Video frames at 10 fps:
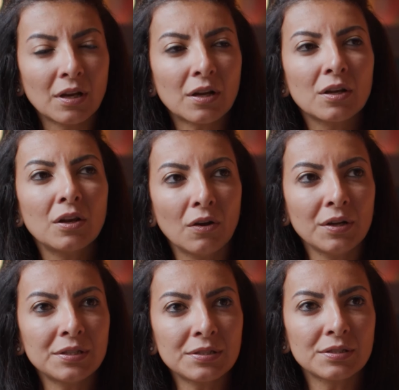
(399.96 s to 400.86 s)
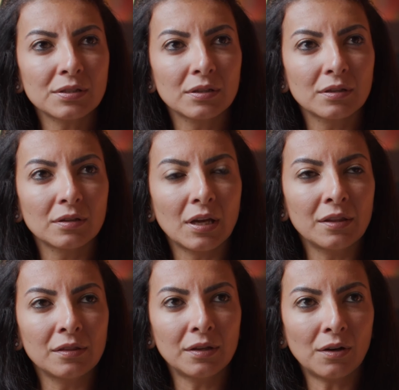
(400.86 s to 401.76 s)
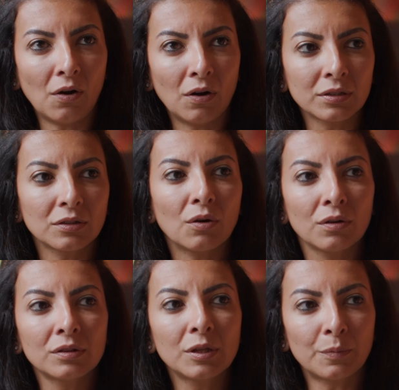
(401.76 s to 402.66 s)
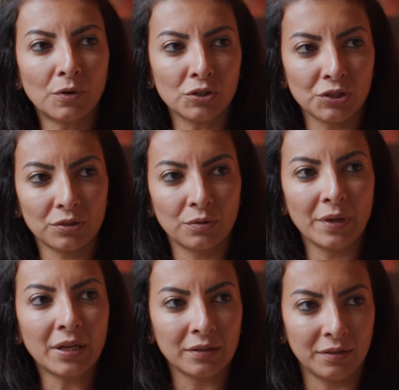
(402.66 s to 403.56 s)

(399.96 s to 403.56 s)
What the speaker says: the client and their heart on the project to make a